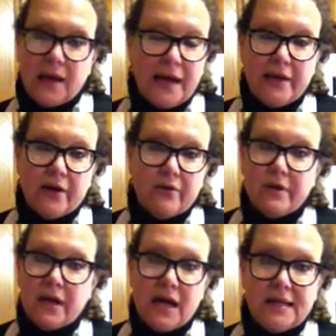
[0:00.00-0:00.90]
I know,
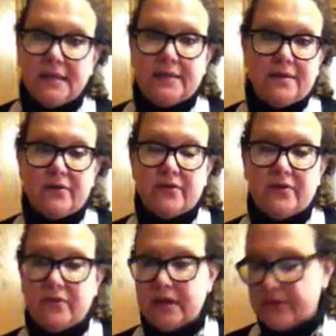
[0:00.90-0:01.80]
godliness
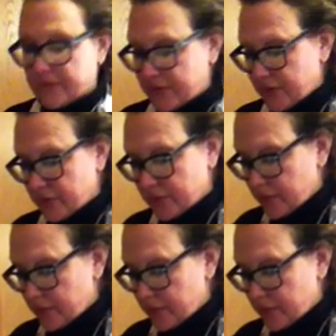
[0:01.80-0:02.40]
is next to,